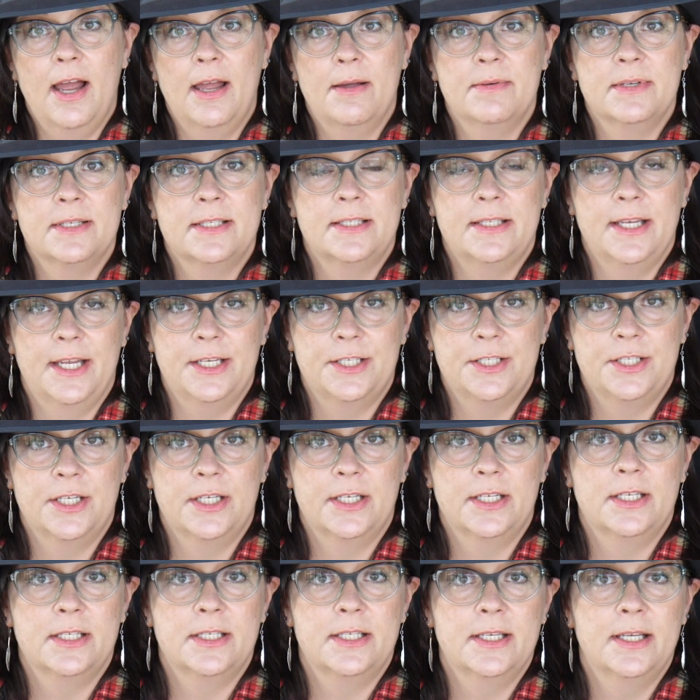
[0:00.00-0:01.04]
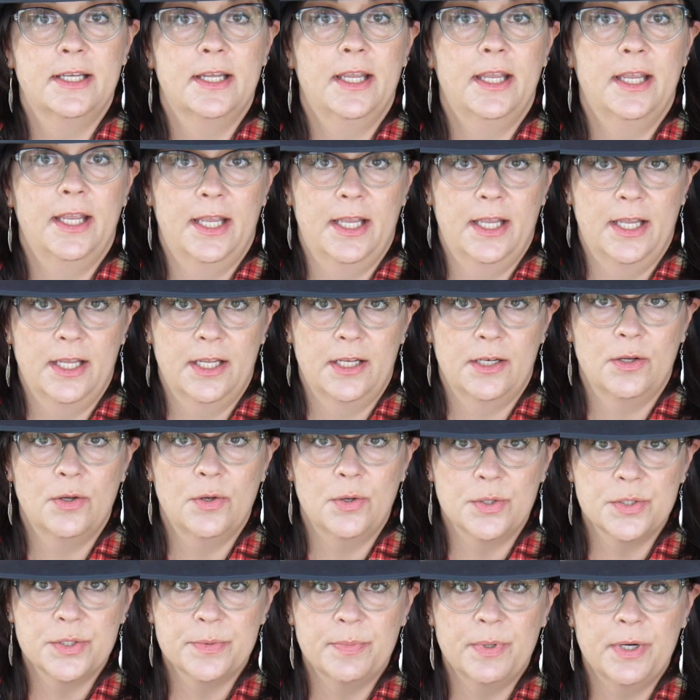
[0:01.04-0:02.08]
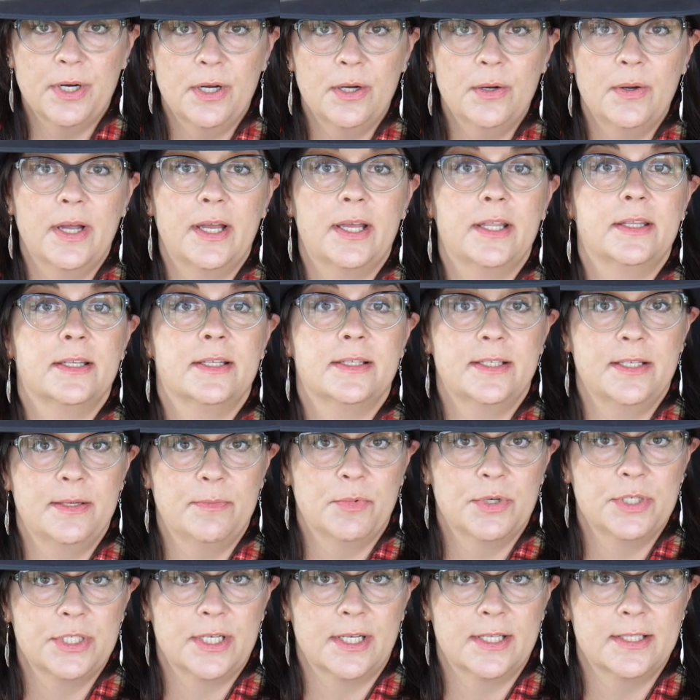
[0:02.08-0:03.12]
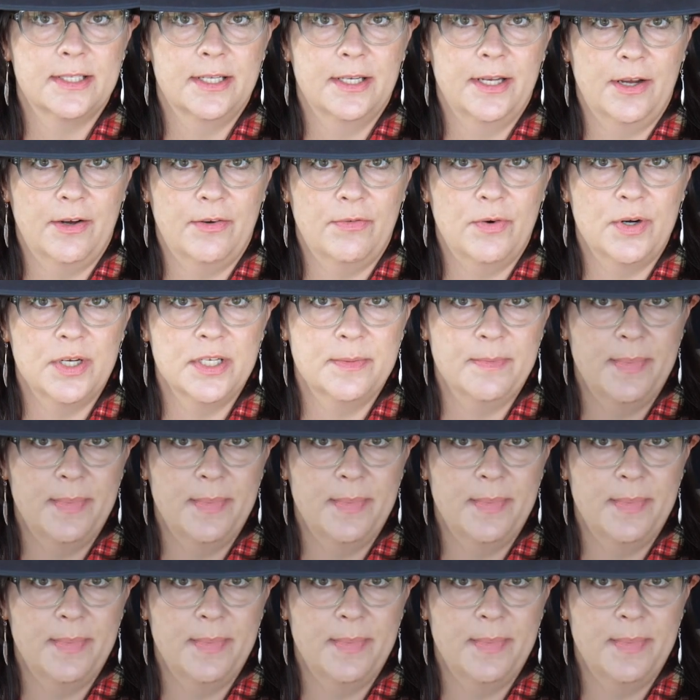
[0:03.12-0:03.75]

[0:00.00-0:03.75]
I was stationed in Goldsboro at the Seymour Johnson Air Force